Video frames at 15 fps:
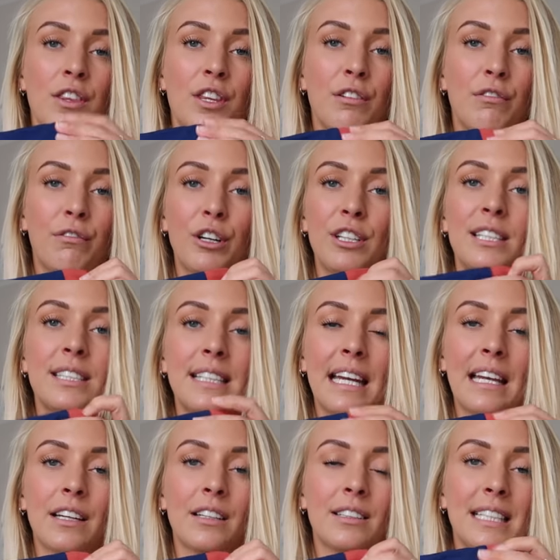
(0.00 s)
the
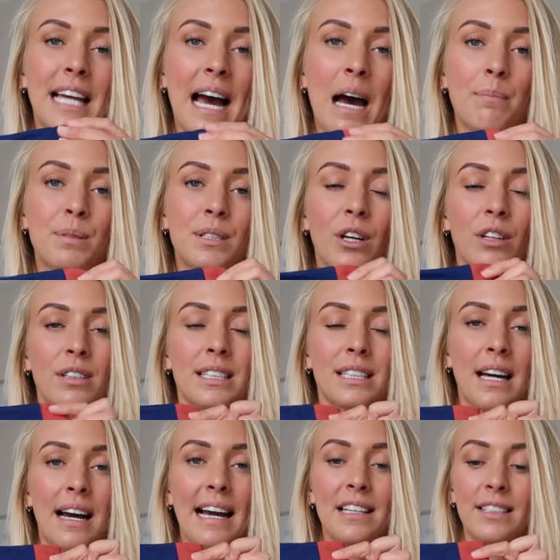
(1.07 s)
rusty little tabs on the
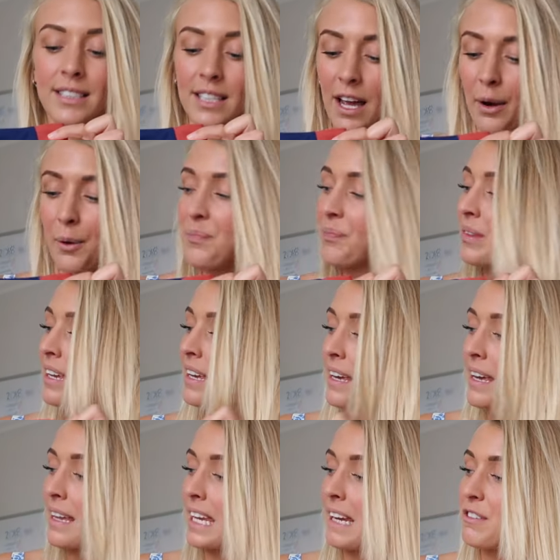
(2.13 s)
side, so
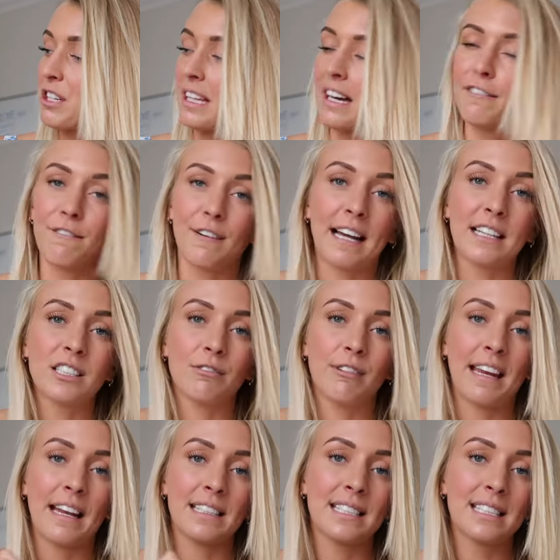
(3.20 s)
gives you that
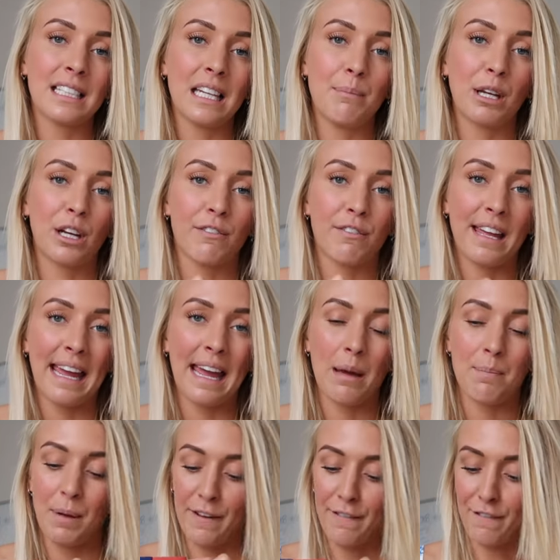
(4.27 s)
flattering slimming of the
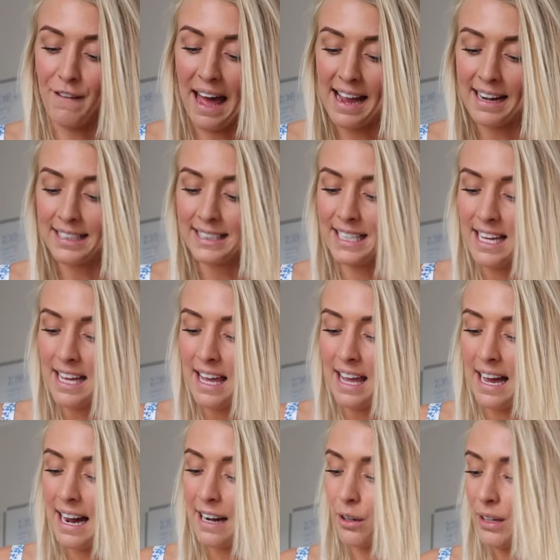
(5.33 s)
hip effect.
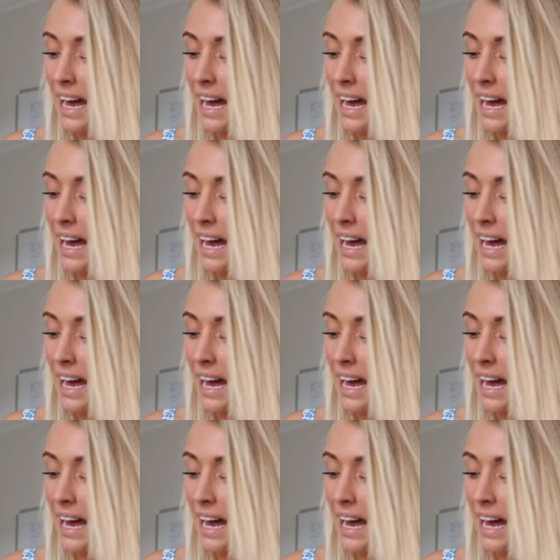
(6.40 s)
And